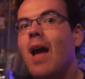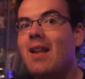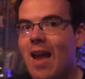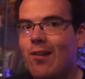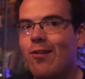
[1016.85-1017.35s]

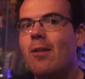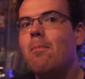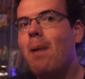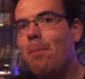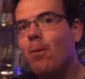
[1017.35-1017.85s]
And yes,
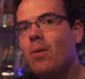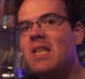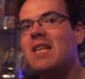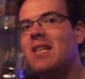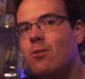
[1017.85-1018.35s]

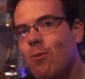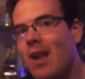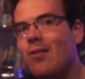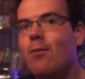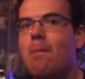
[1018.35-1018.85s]
Paparoni did
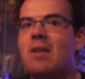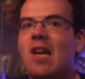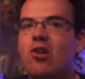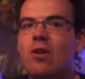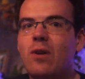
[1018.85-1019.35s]
raise the
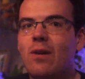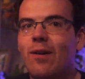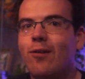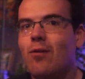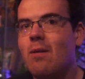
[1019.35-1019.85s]
reputation of
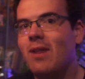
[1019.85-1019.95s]
Universe 3